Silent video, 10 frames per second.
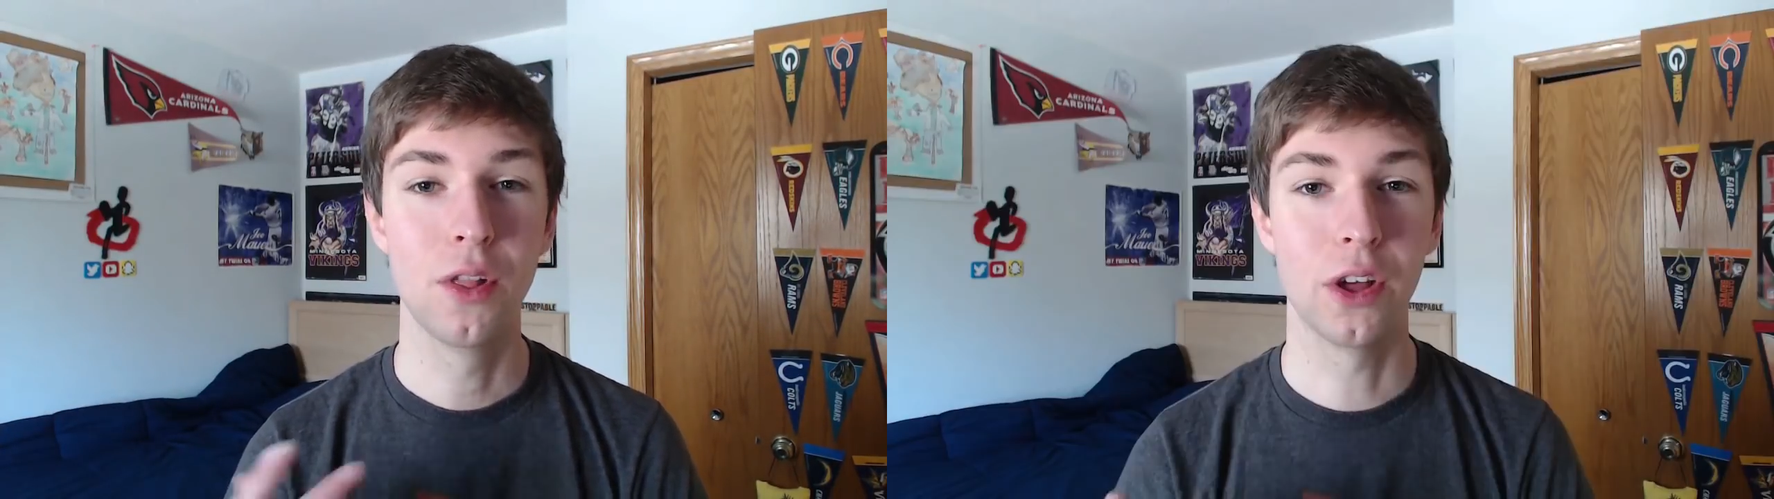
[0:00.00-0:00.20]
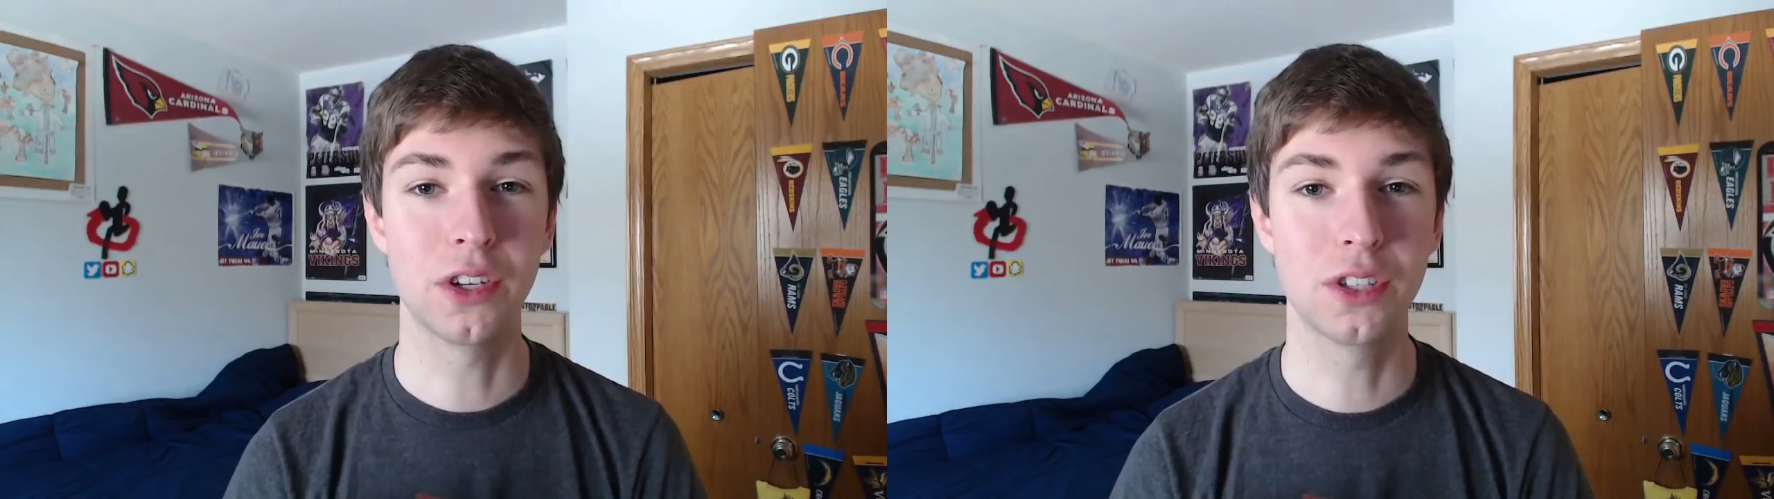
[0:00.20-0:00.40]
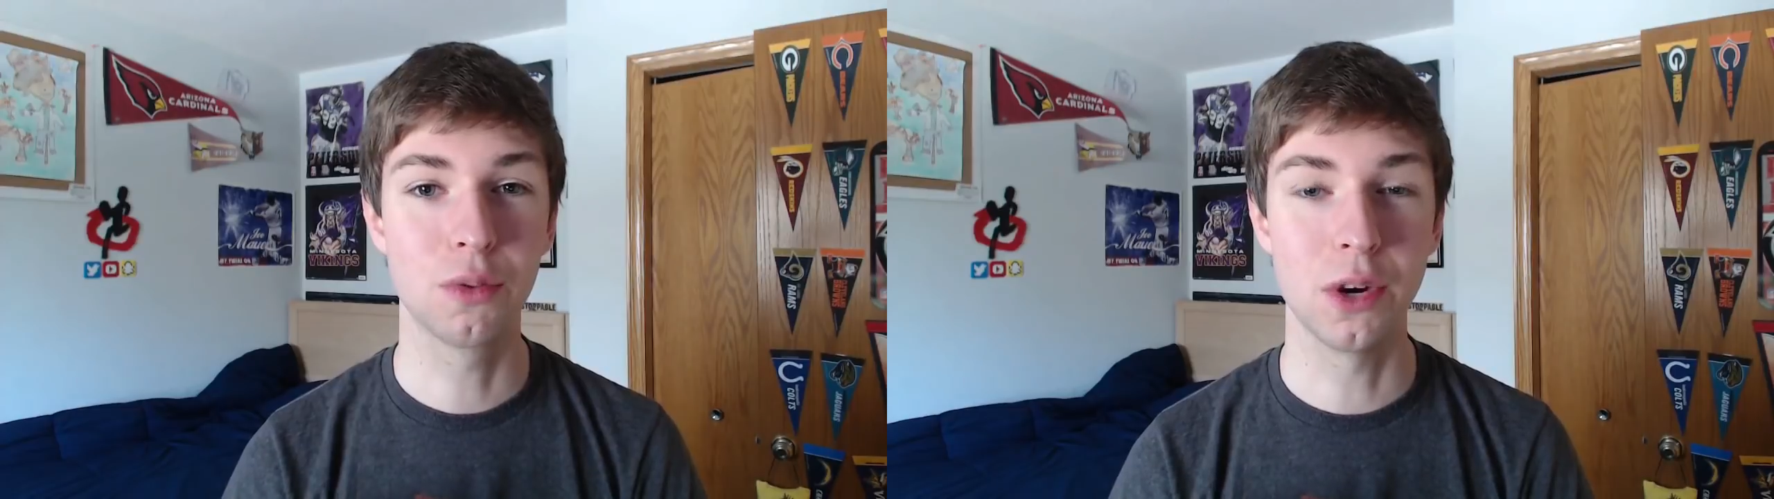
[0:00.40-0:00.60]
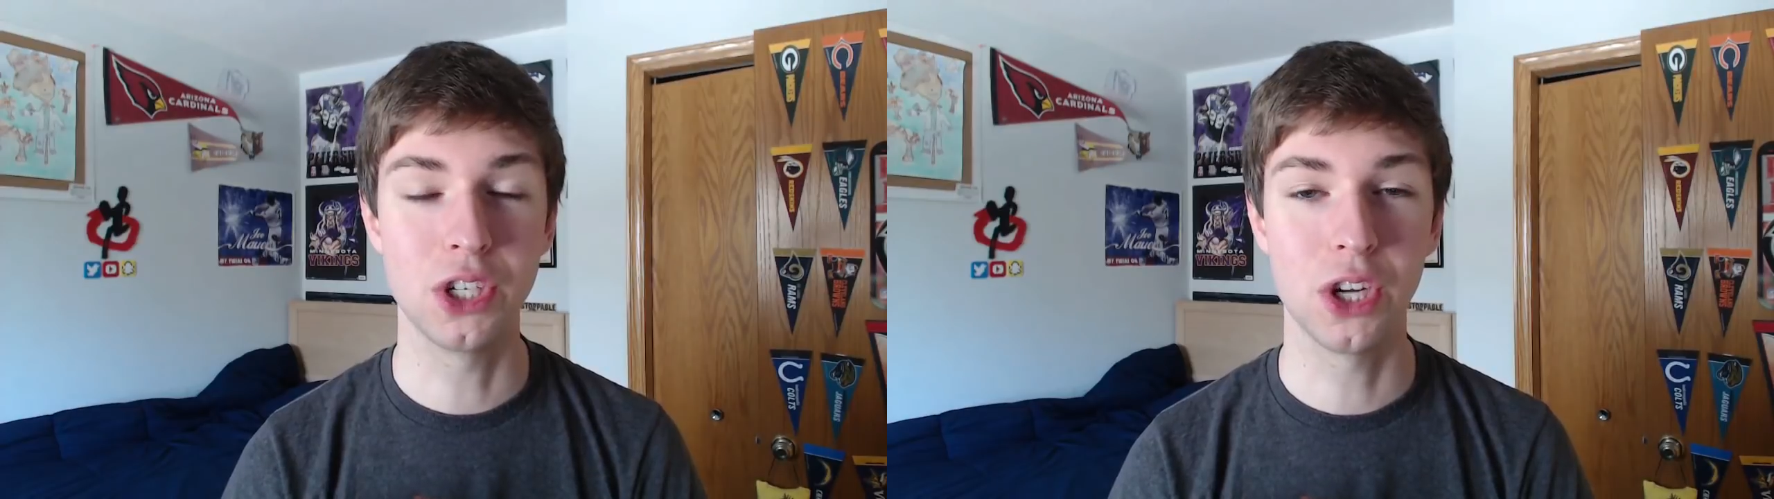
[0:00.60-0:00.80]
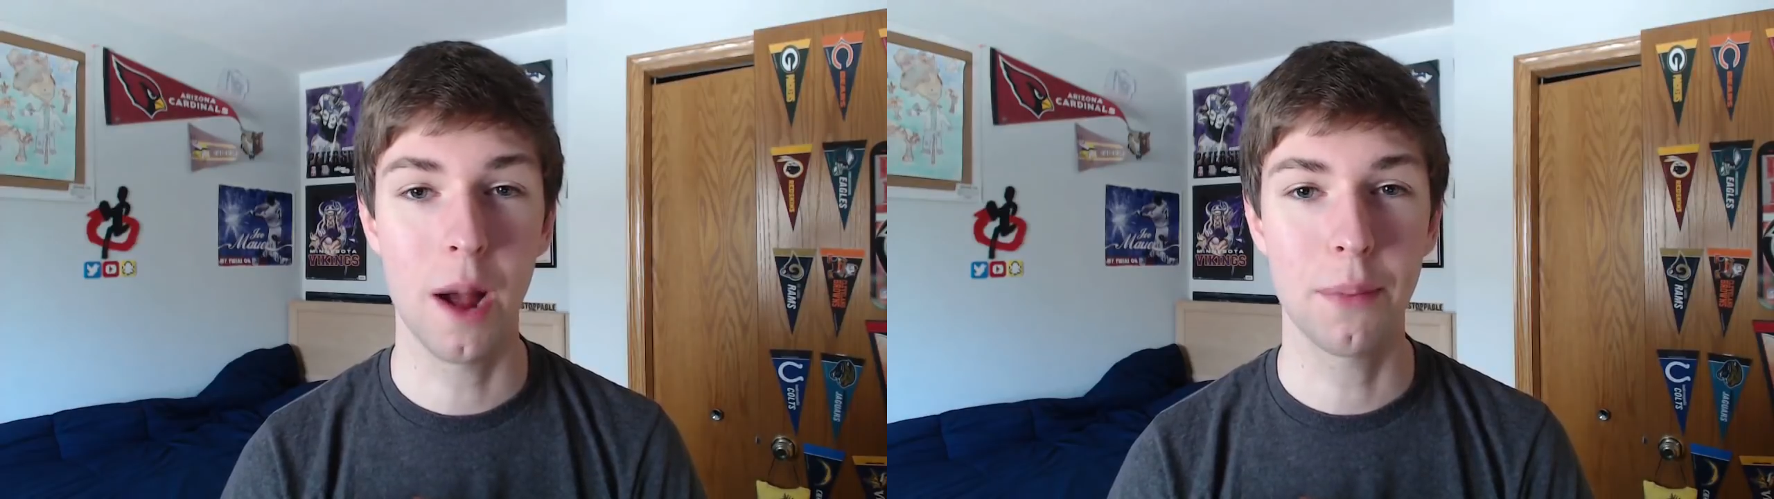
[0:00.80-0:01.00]
let's
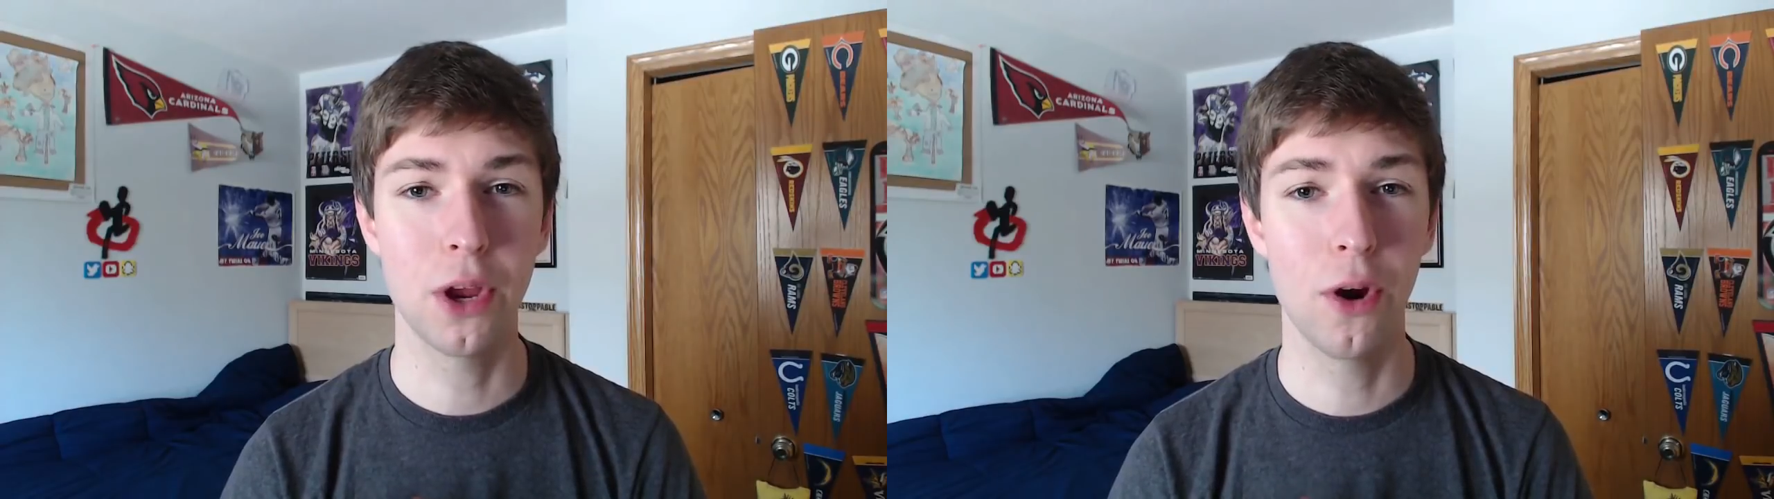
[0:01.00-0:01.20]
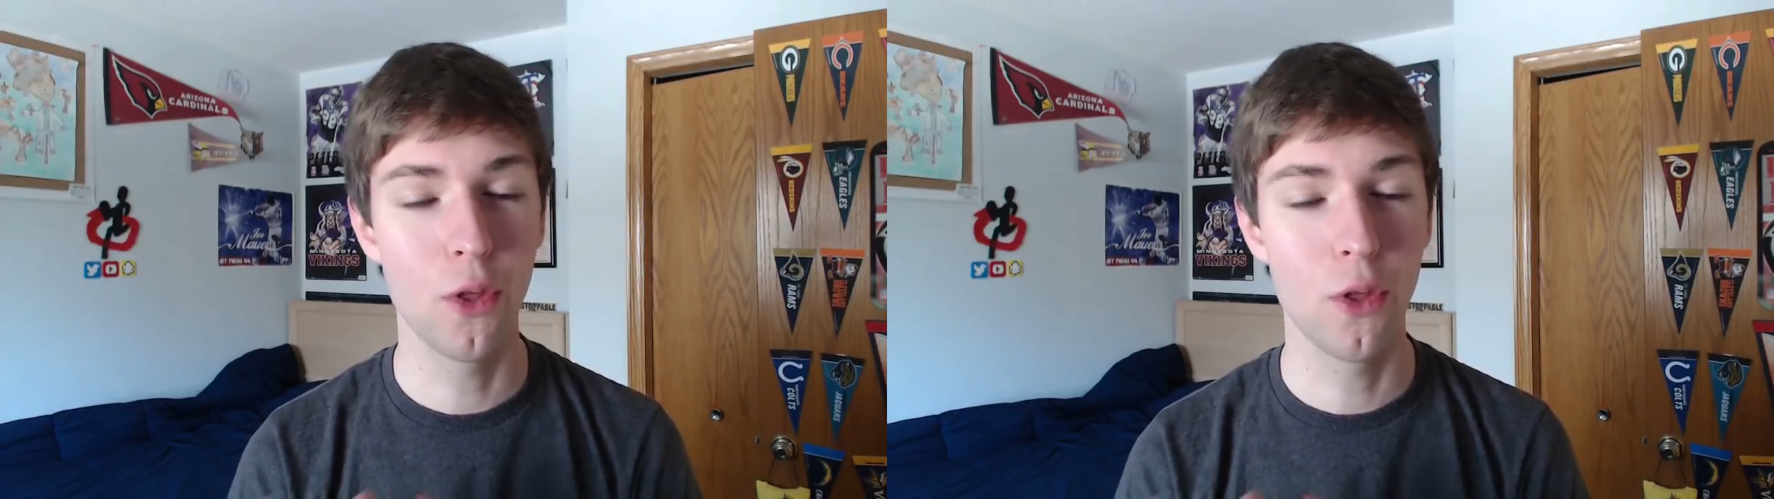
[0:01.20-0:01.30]
switch it up here.